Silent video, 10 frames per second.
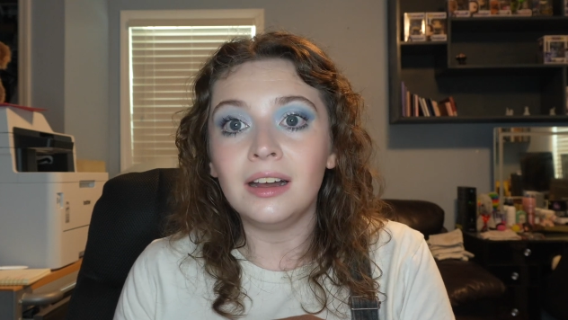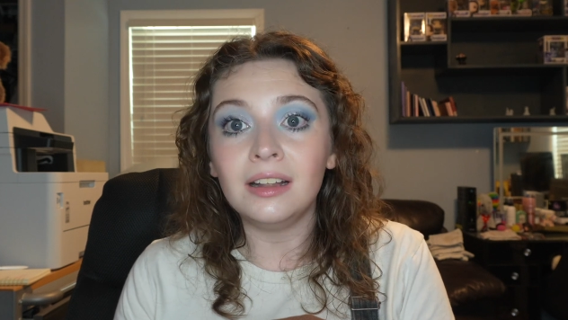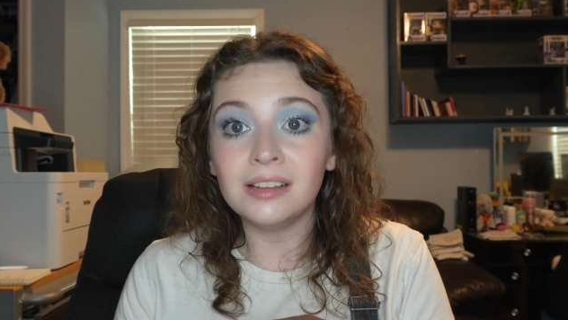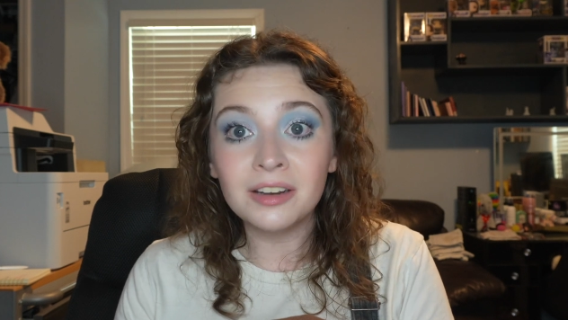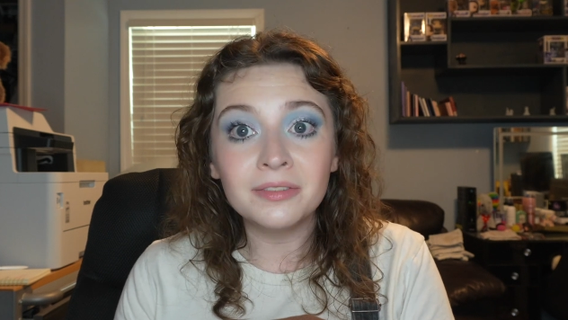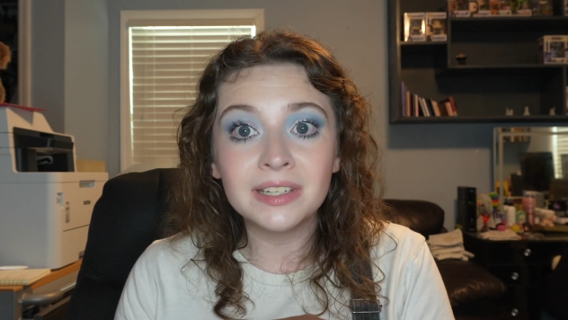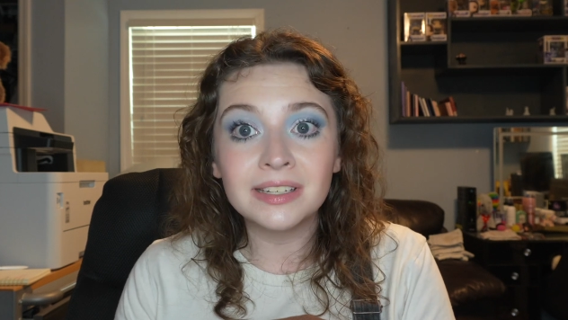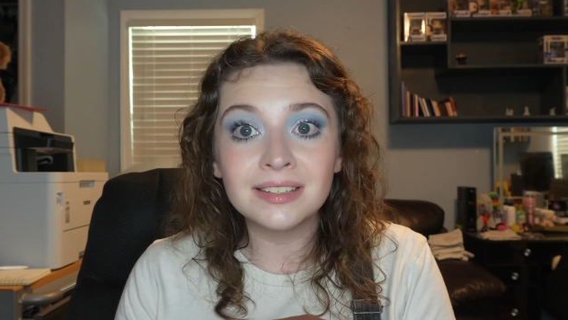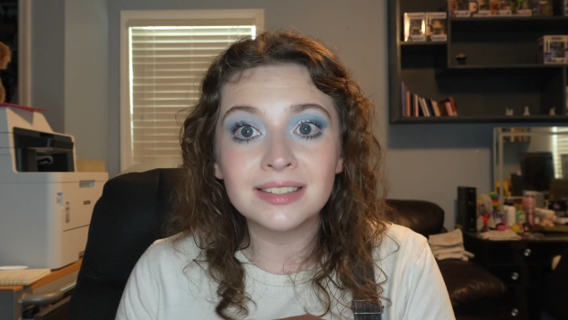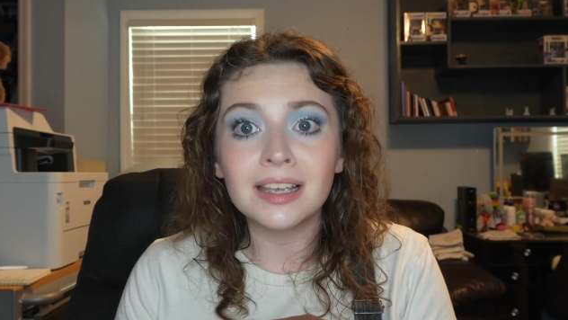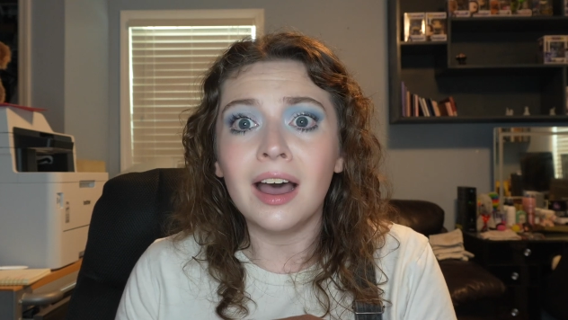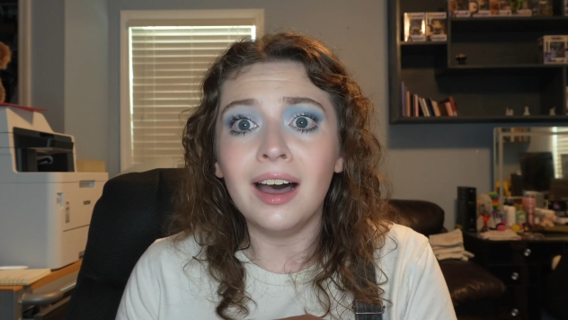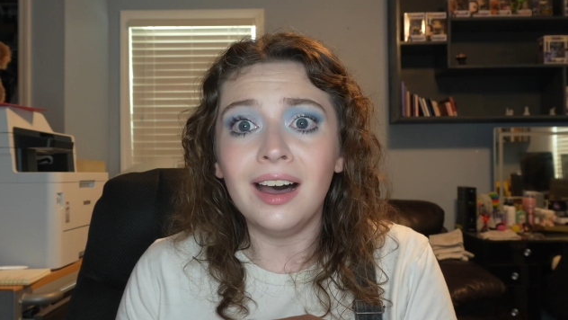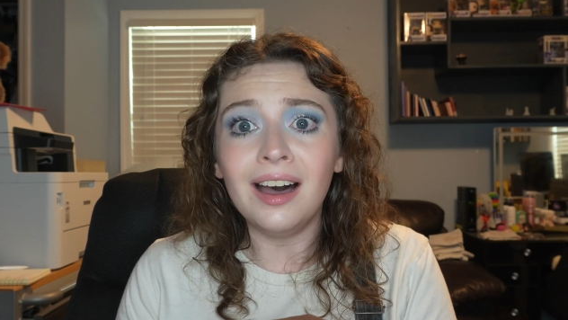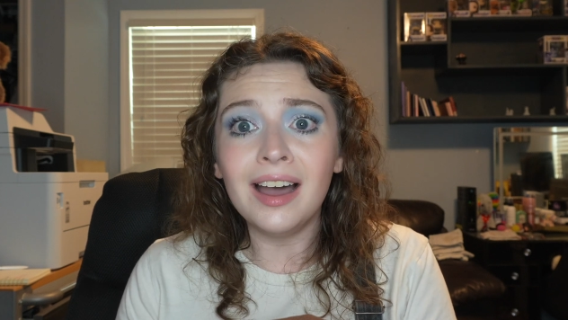a lot of these
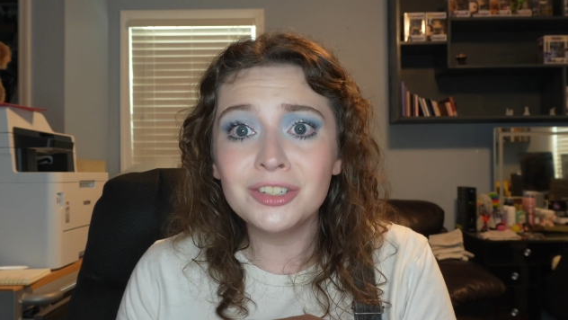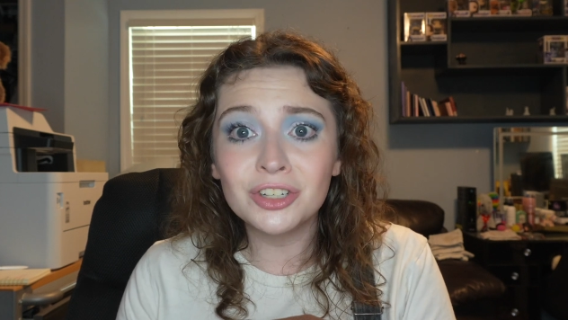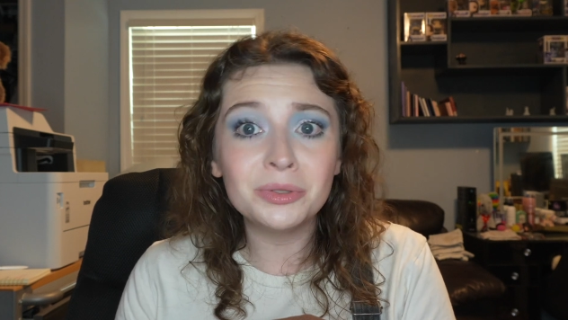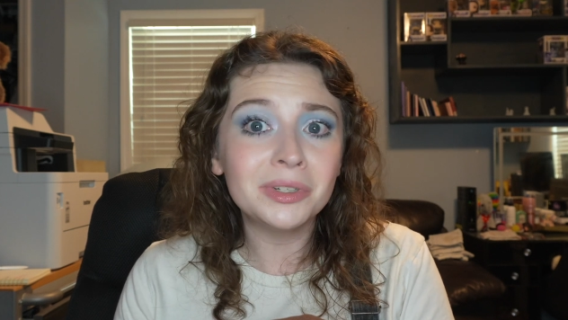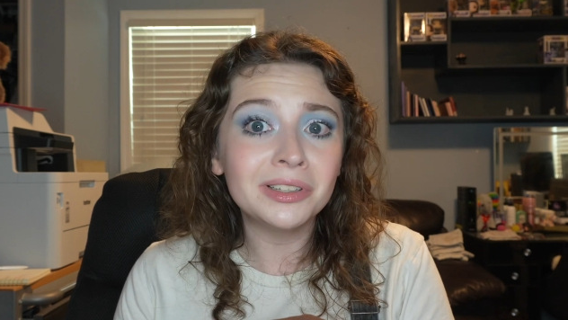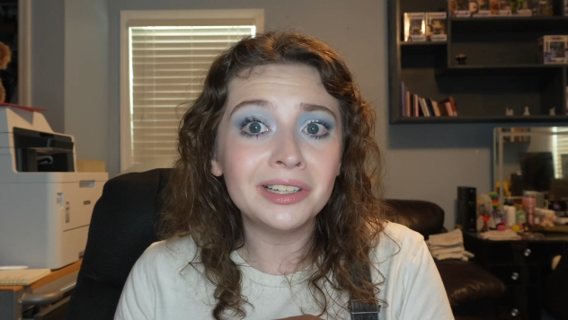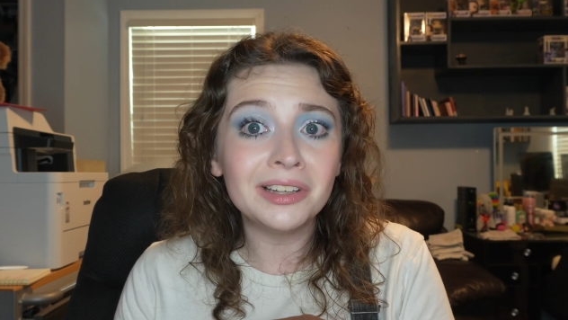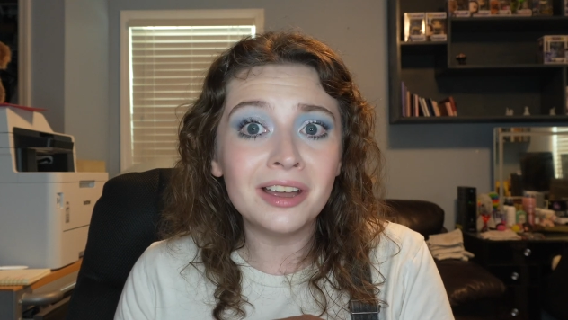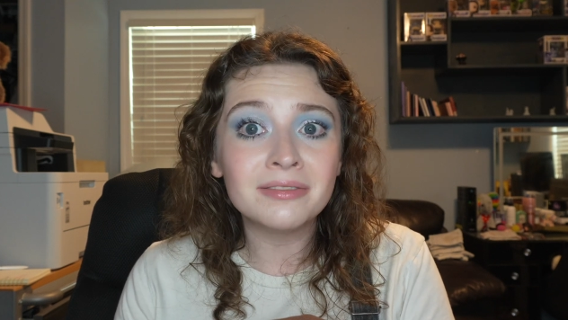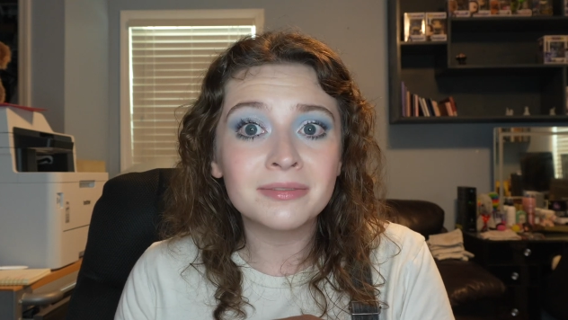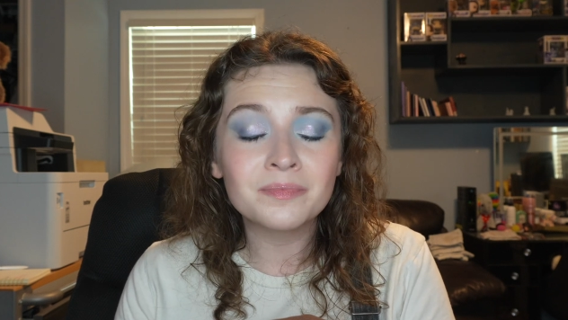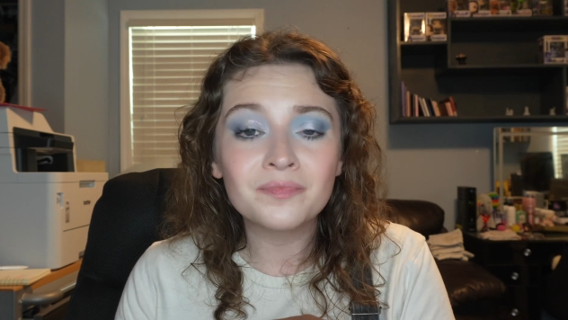I genuinely love